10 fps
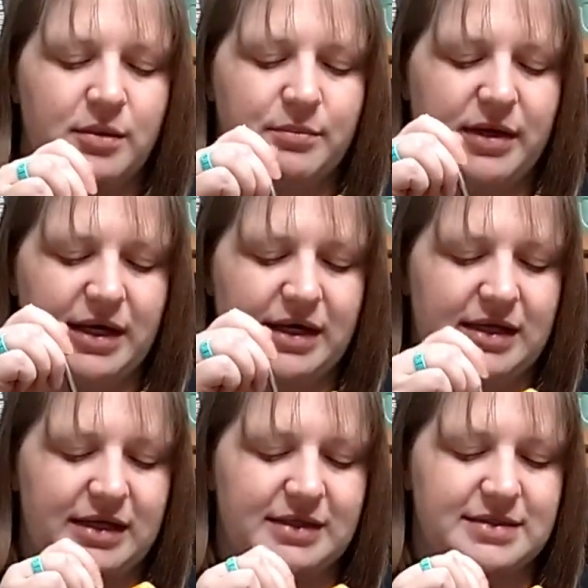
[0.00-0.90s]
But
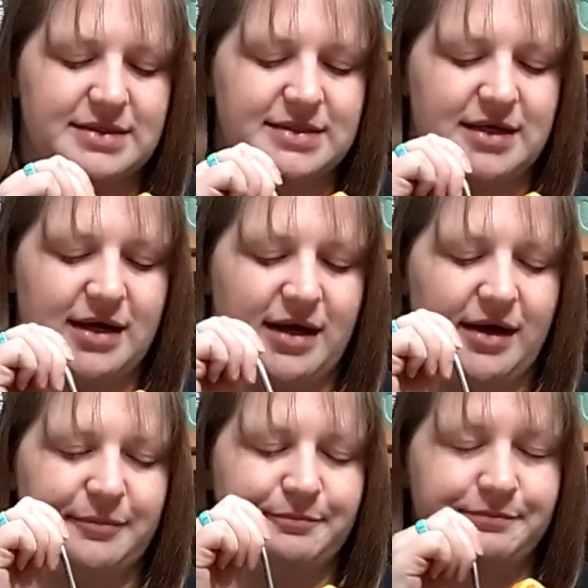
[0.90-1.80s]
it is
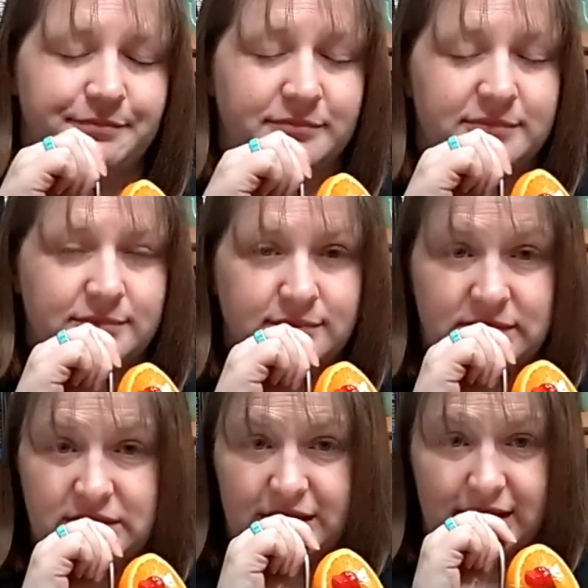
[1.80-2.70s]

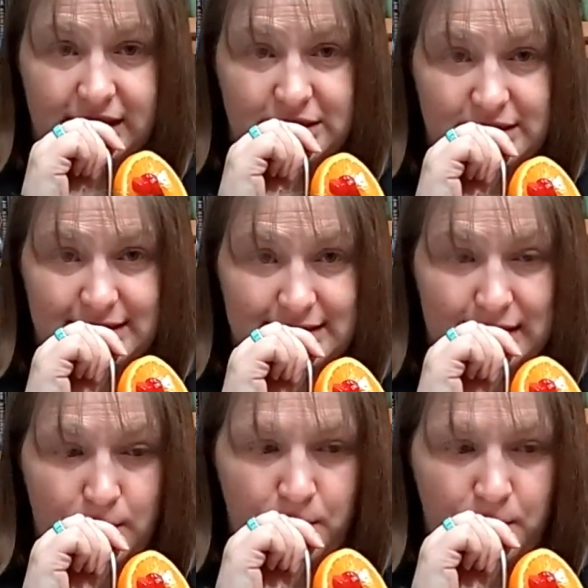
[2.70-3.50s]
delicious.